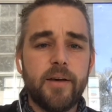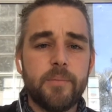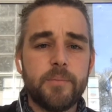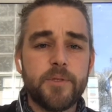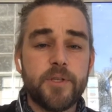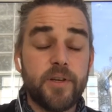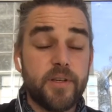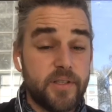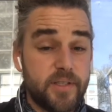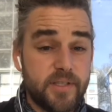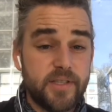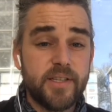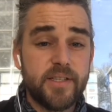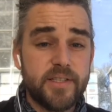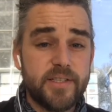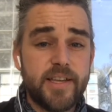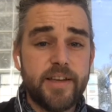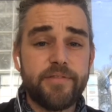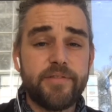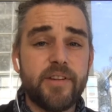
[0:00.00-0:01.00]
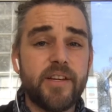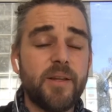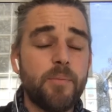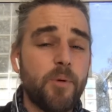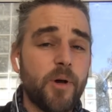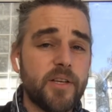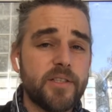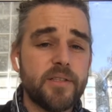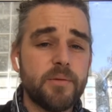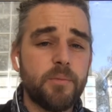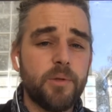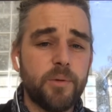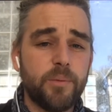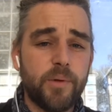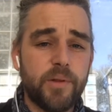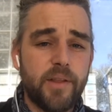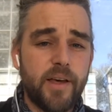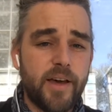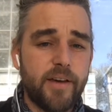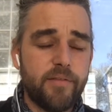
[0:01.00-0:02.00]
So it's definitely possible
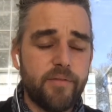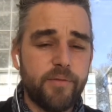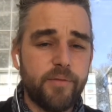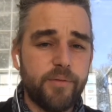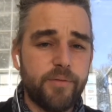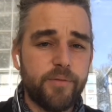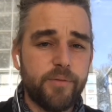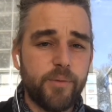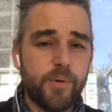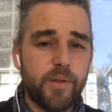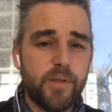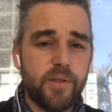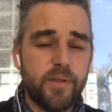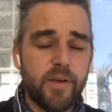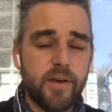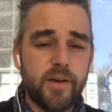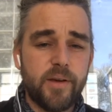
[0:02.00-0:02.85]
with